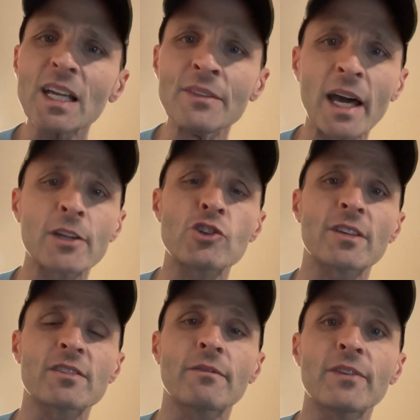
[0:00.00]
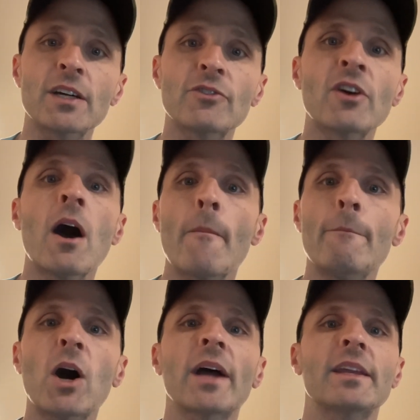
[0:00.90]
Not a Justin Fields,
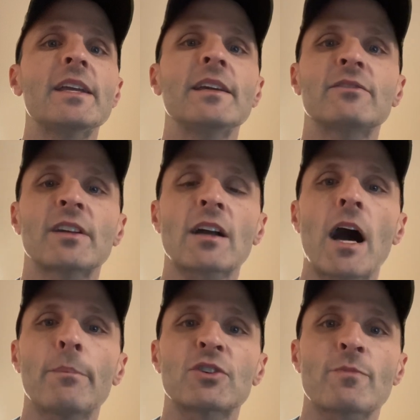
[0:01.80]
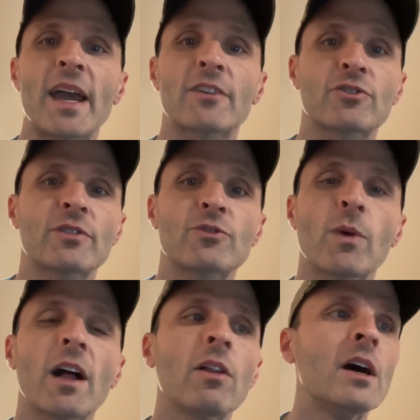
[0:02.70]
but he is an accomplished passer as
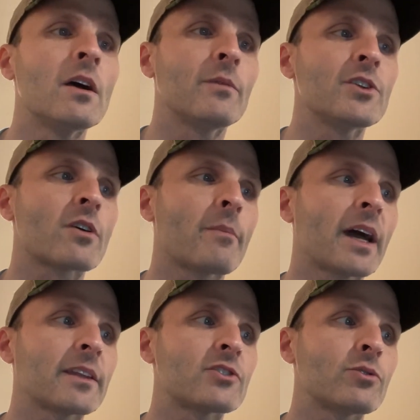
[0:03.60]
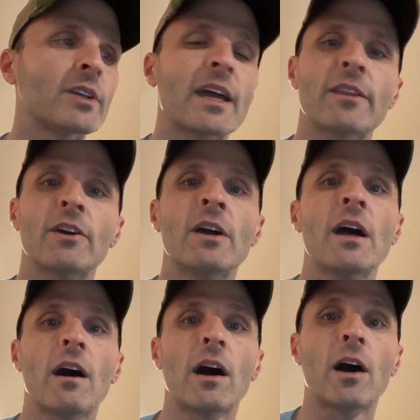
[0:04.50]
well when you combine the two together.
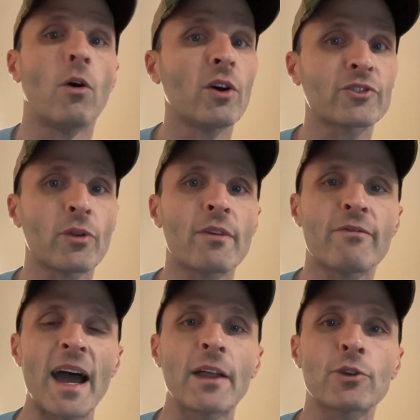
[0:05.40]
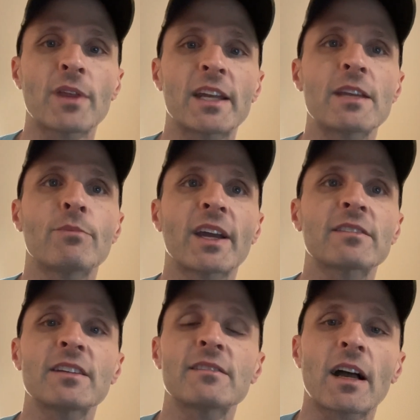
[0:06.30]
Uh, also, the value that he
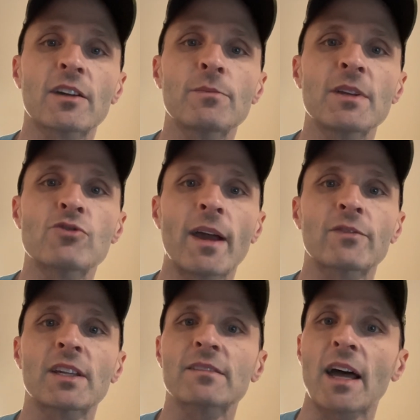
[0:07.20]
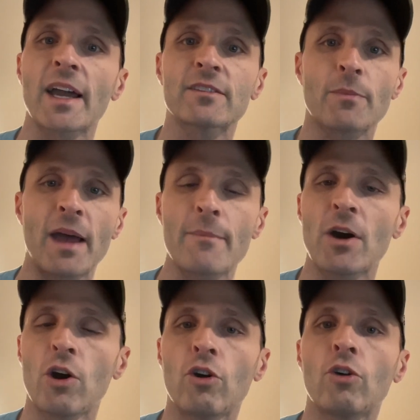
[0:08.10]
brings, he's not going to be drafted as high as a Pat
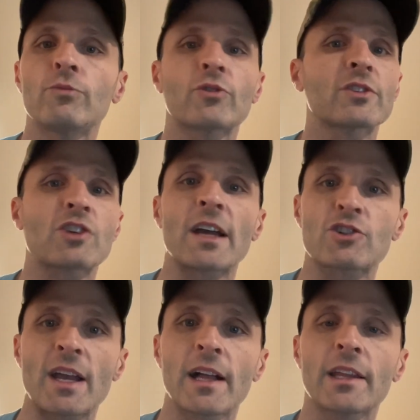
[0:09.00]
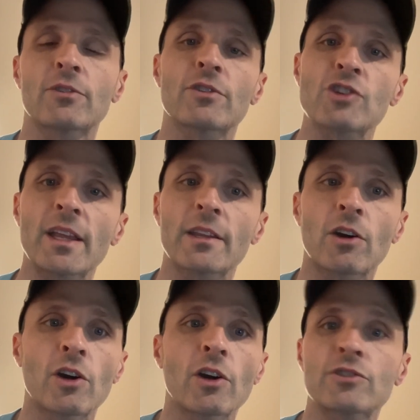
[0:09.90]
Mahomes or a Josh Allen or a Jalen
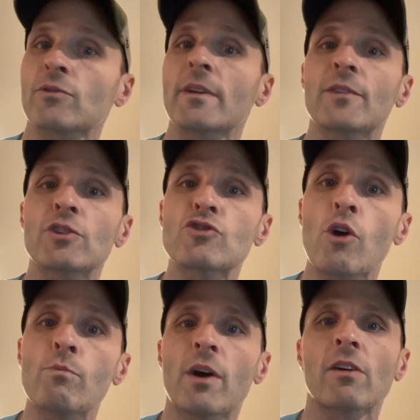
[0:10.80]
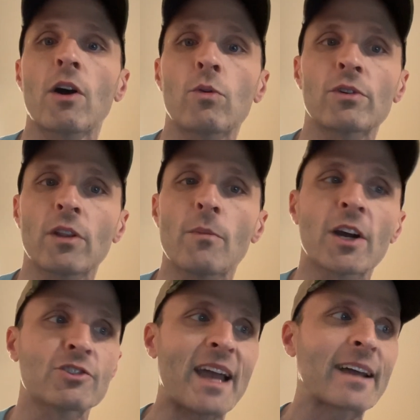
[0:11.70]
Hurts or even a Joe Burrow or a
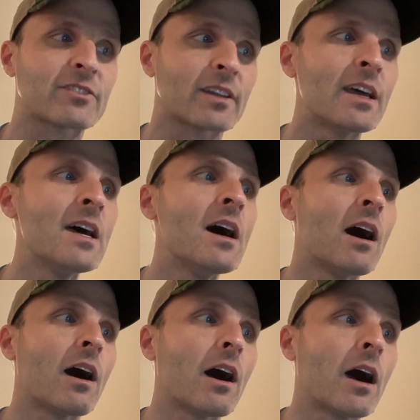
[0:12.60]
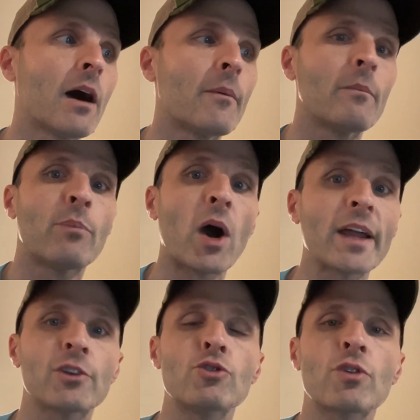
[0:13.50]
Lamar Jackson. Uh,
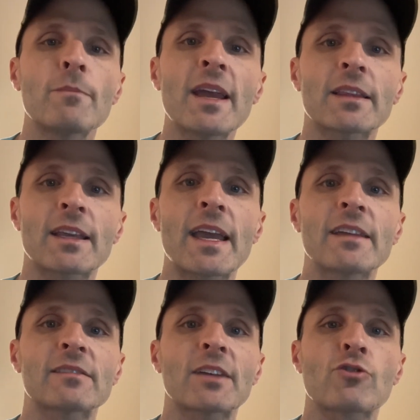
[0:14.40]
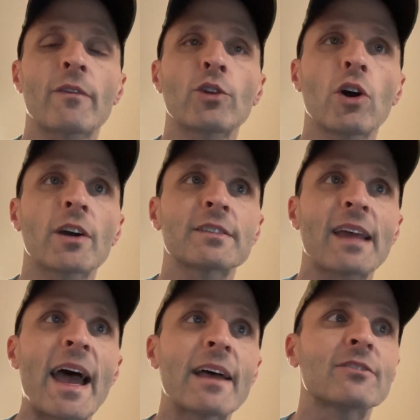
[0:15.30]
but you can make the case that Trevor Lawrence
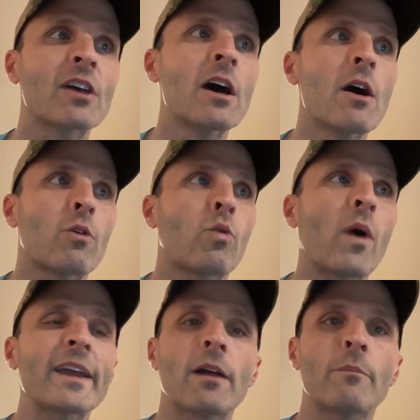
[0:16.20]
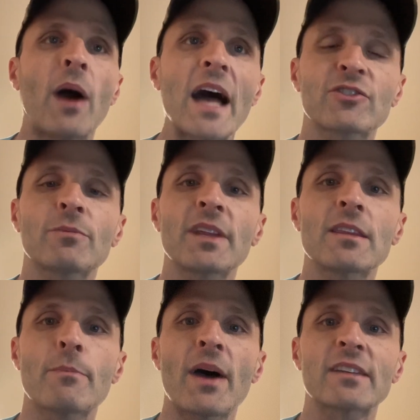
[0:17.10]
has quite possibly
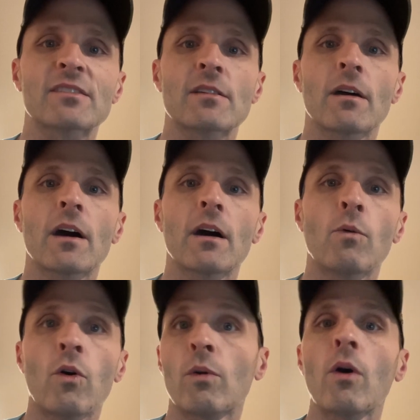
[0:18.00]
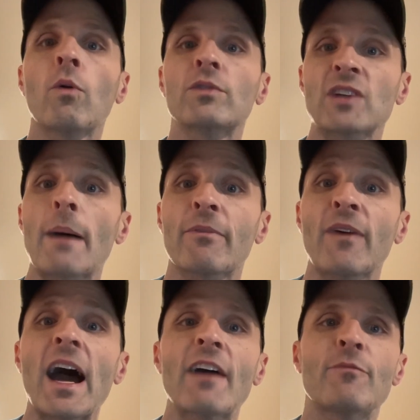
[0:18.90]
the best uh, or, or, top
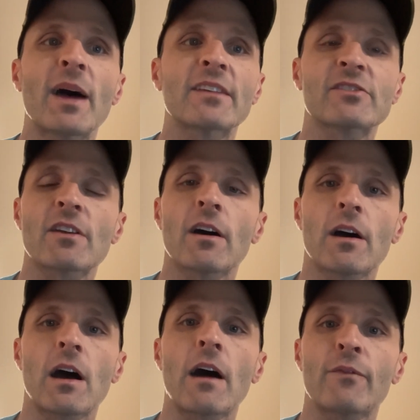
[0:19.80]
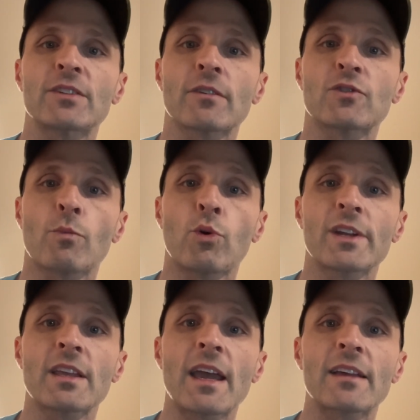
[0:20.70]
five best uh, offensive
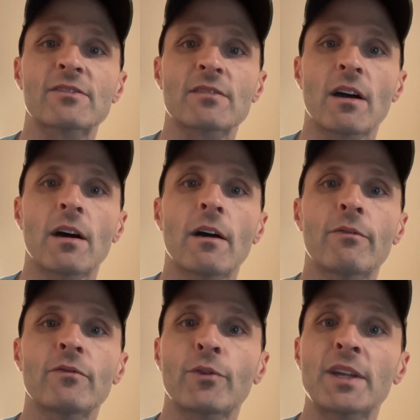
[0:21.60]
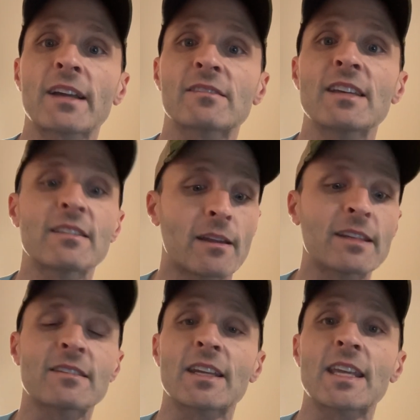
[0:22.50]
supporting cast uh, for next season.
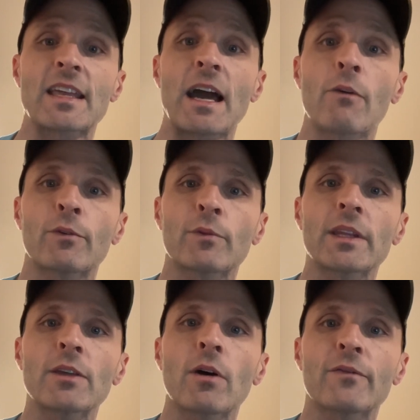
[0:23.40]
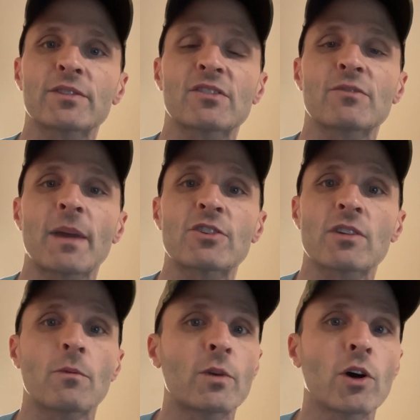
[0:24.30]
He's going to get Calvin Ridley off his
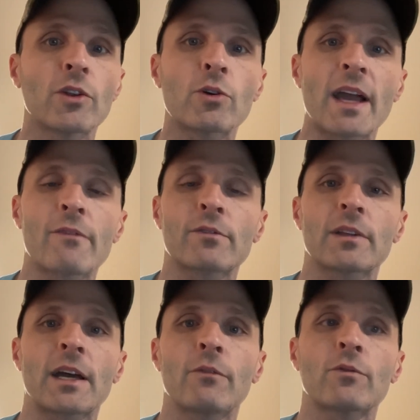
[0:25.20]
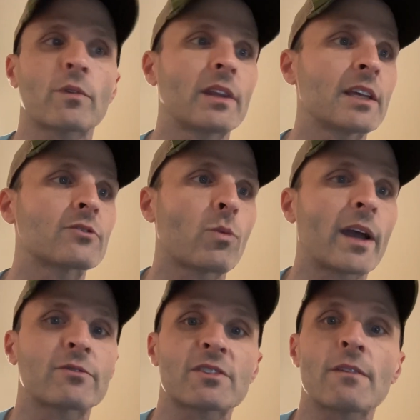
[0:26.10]
suspension, and we all know Calvin, Calvin Ridley is a
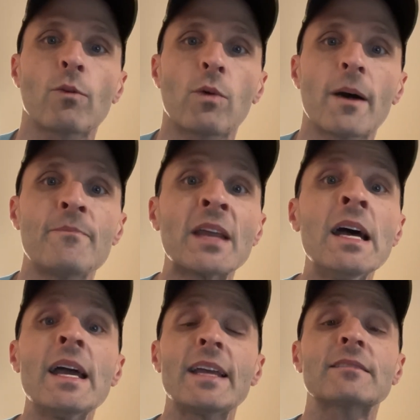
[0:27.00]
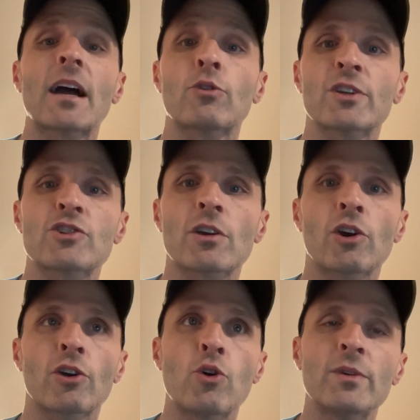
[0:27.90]
wide receiver one. He's got Christian
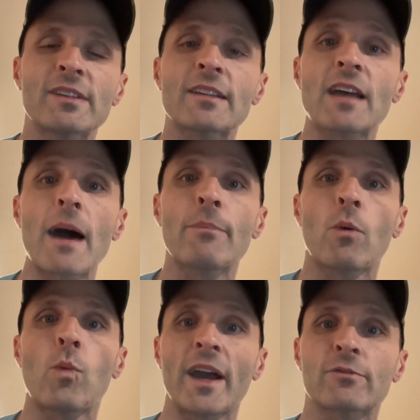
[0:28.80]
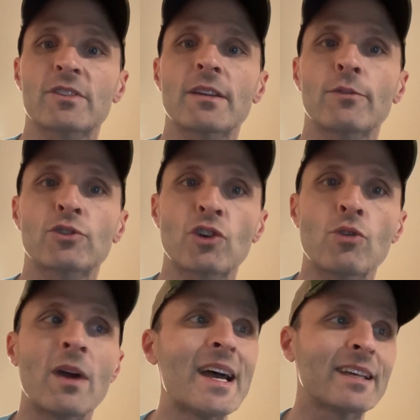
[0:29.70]
Kirk, who is a top wide receiver
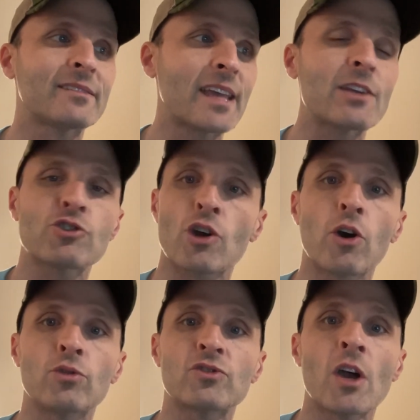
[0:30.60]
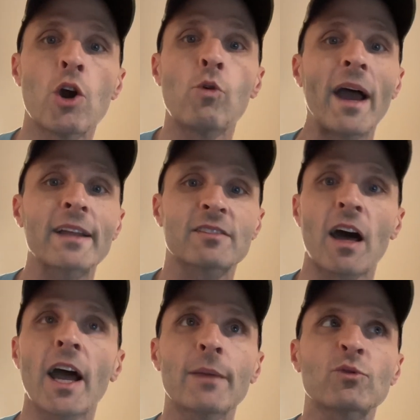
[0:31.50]
two. Zay Jones, who at
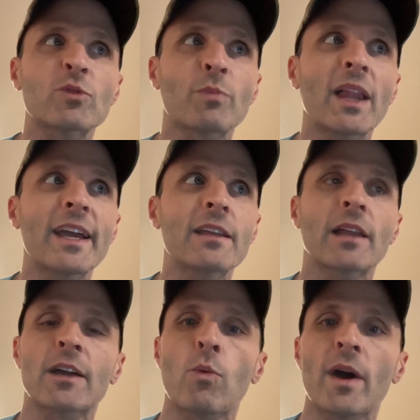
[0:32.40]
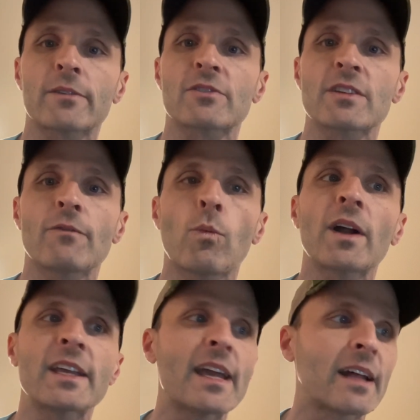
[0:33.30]
times was playing like a wide receiver
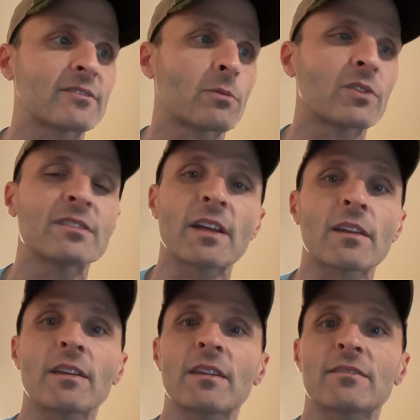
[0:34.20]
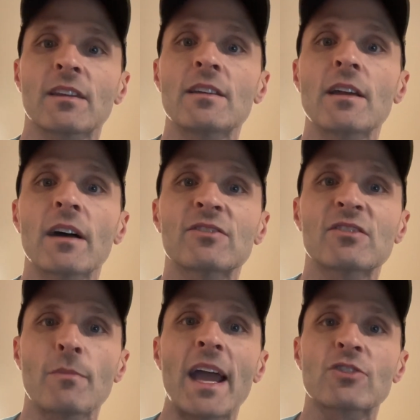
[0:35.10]
one. He had some ridiculously uh,
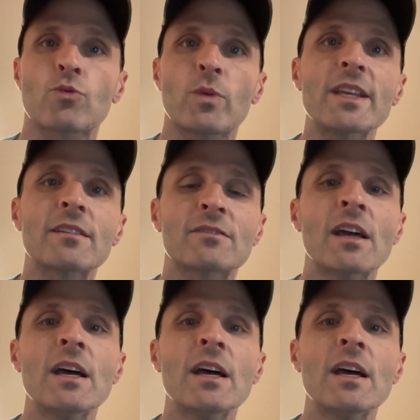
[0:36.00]
smash weeks.